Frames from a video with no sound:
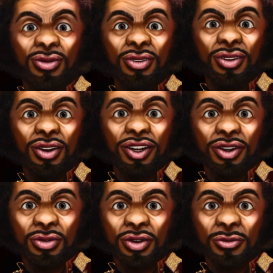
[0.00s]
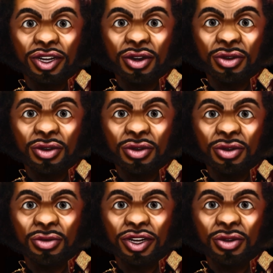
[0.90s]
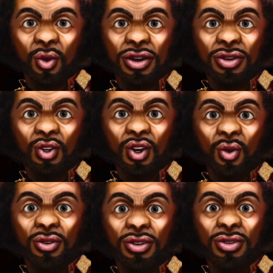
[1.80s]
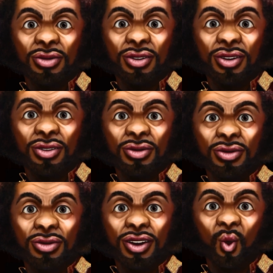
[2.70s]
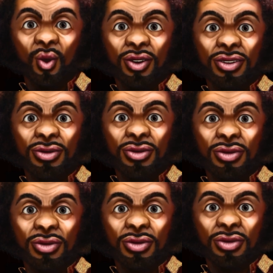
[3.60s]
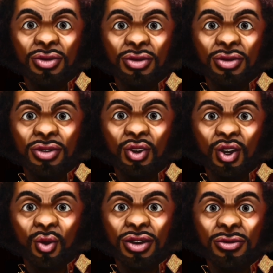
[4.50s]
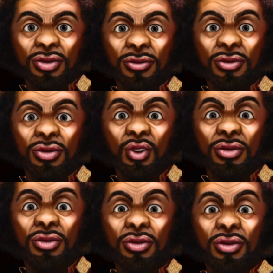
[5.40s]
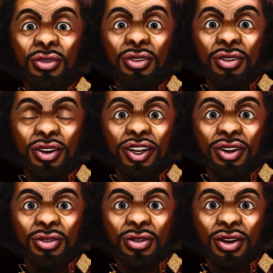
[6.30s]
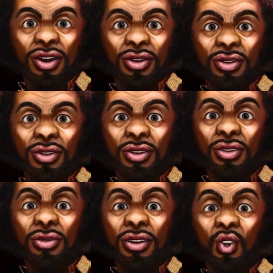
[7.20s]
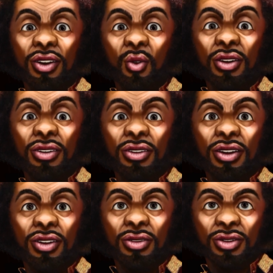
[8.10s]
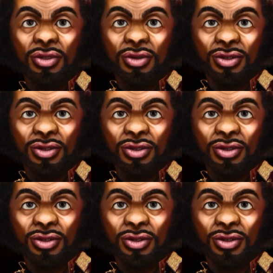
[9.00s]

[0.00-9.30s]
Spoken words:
Readers must be able to follow the story. In the end, they should be aroused and excitedly waiting for the story to play out.